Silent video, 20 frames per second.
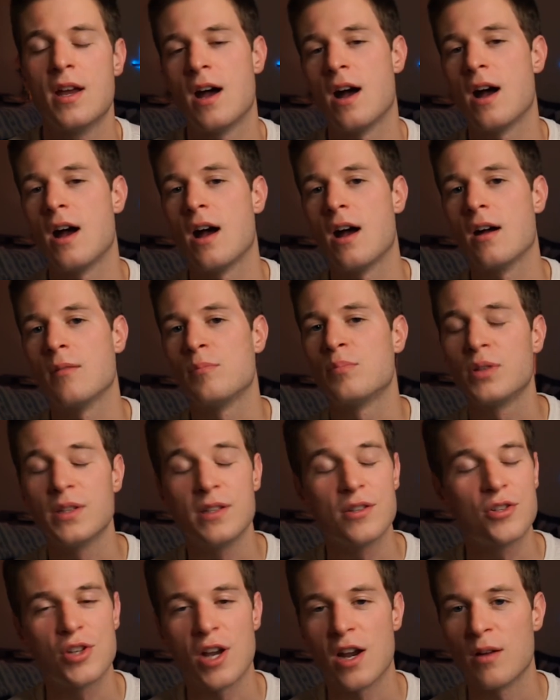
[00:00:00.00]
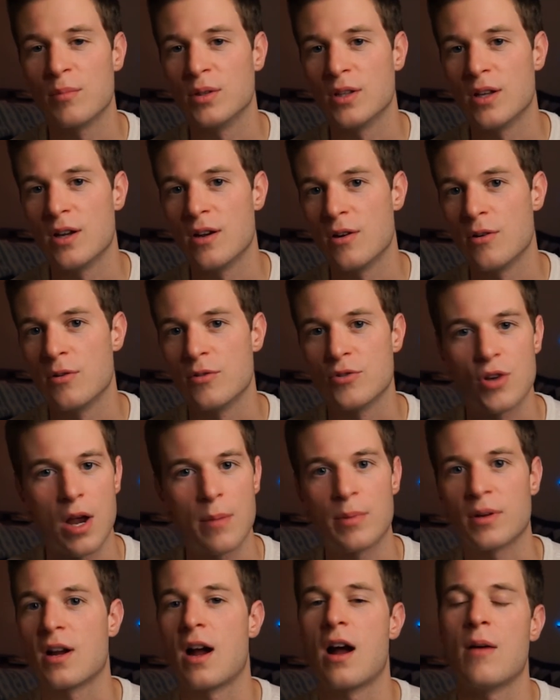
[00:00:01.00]
Uh, please share below, drop
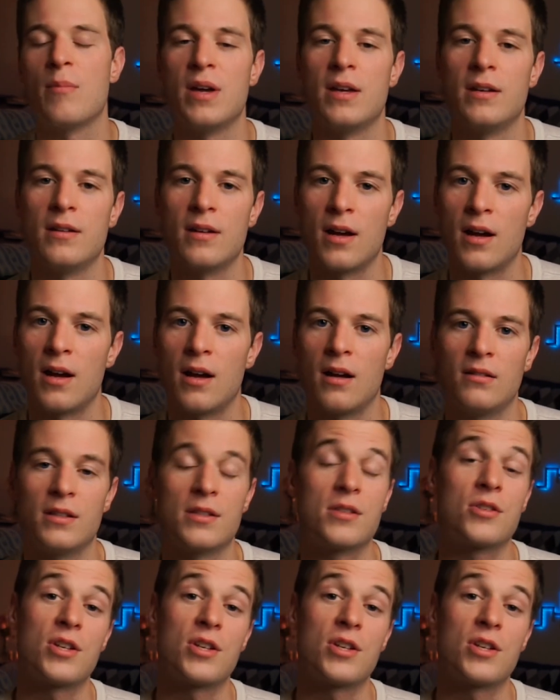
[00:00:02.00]
a comment, uh, let's